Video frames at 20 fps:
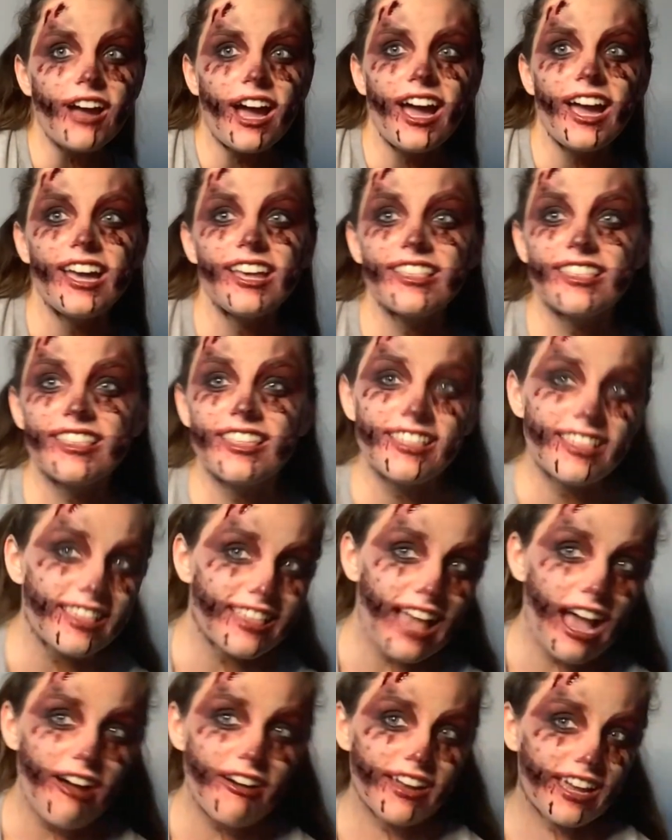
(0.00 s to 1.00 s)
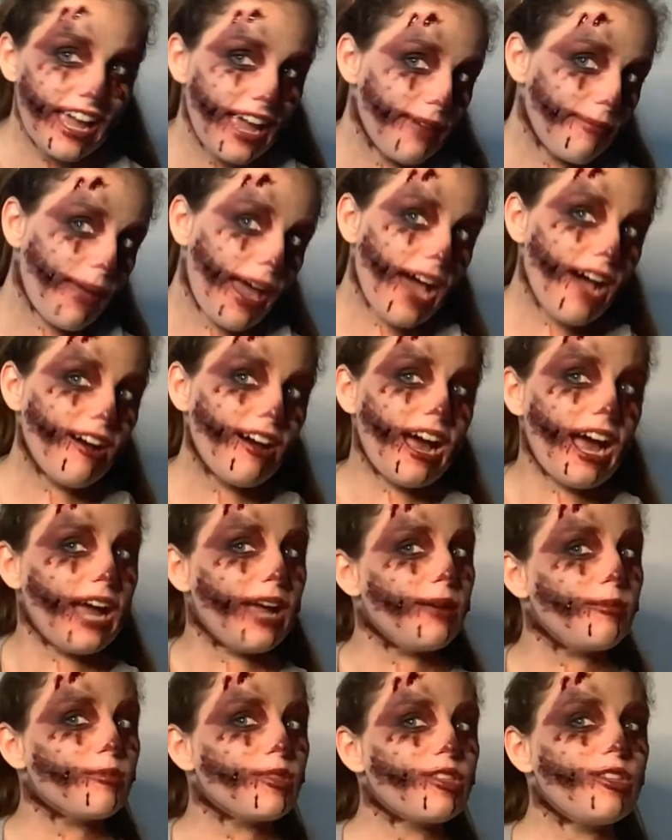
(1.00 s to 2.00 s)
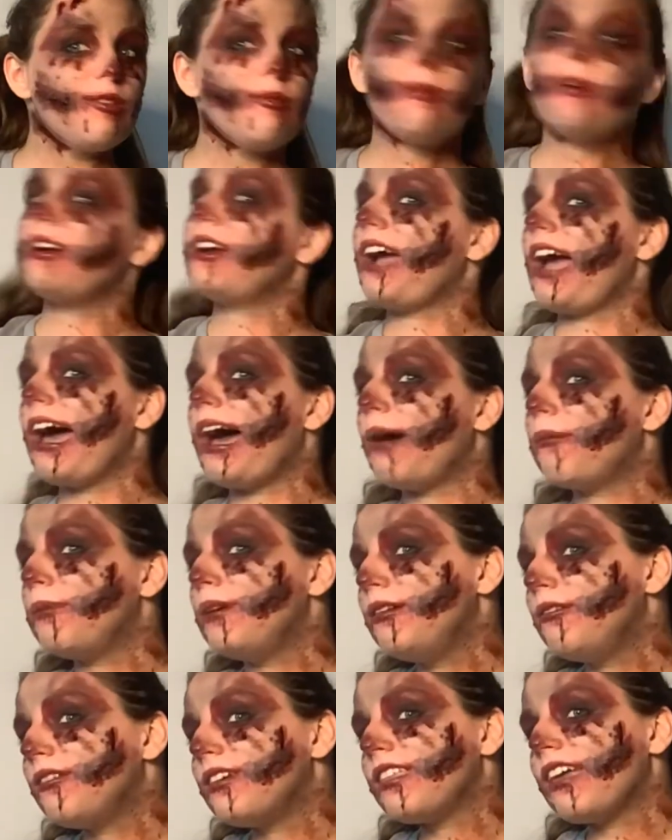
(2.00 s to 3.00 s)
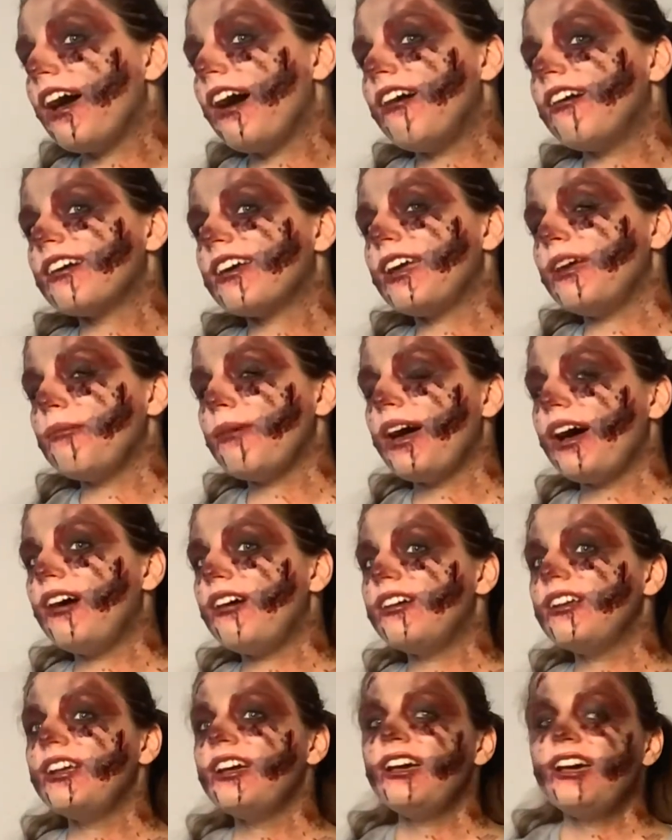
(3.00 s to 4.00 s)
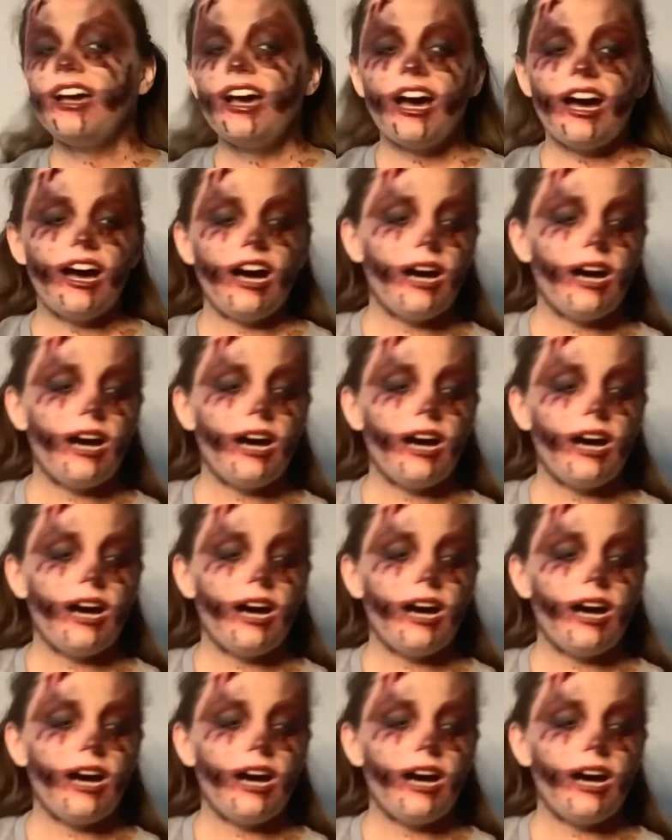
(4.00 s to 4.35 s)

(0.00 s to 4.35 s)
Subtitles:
So guys, this is how it came out. I'm super happy with how it came out.